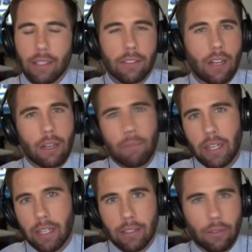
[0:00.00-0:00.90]
Let's talk
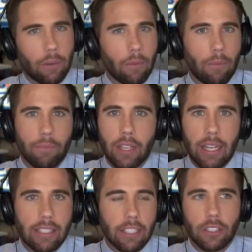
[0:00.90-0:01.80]
amenities. Or
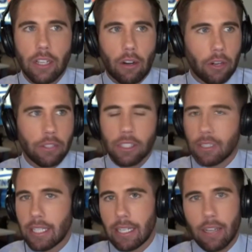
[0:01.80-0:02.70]
is it? Are you
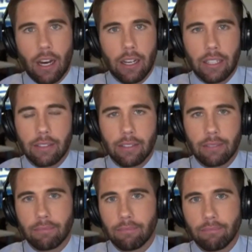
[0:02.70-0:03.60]
just getting on and
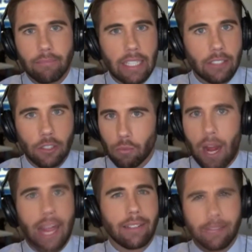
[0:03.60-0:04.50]
and just
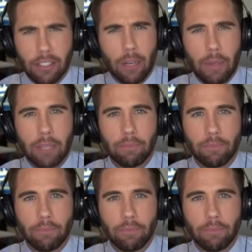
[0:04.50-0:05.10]
riding? You know what I mean?